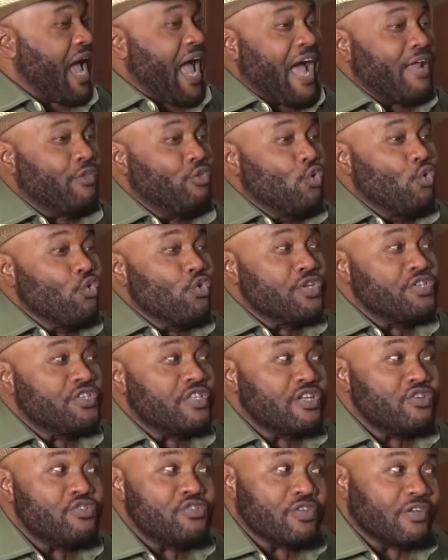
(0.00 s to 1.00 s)
I had no
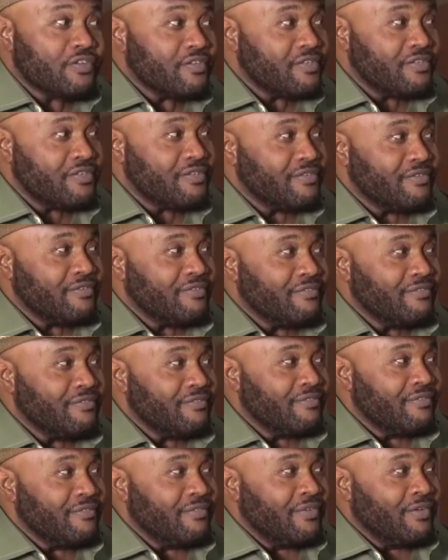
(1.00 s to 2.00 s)
restrictions.
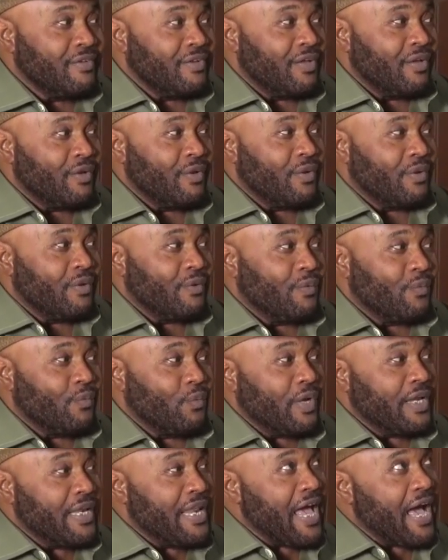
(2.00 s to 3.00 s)

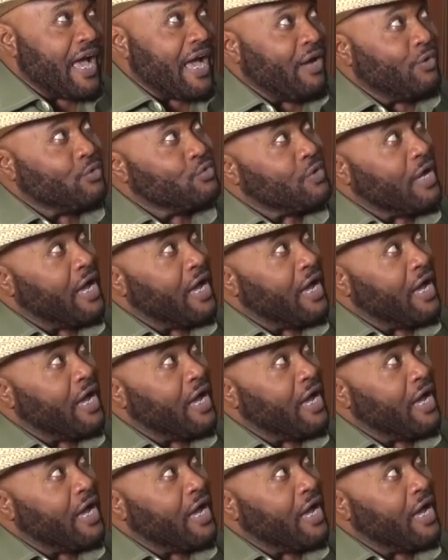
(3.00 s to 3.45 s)
When they are out,